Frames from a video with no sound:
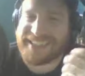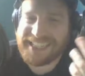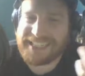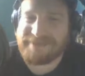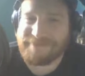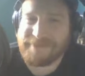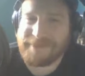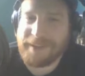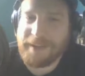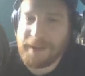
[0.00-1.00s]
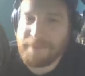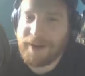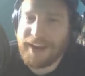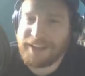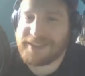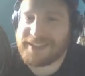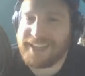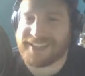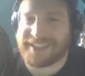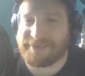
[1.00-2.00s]
system. He brailled the
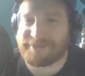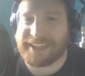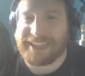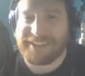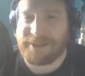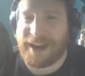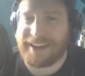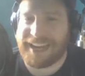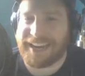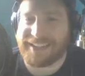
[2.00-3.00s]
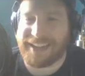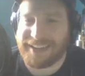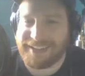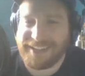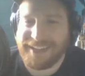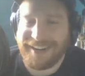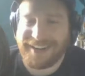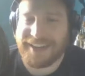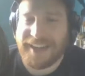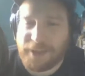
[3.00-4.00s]
system. He knew how to get it done.
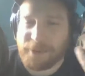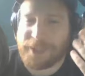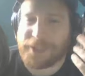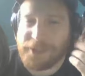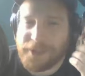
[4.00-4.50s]
He's like, there was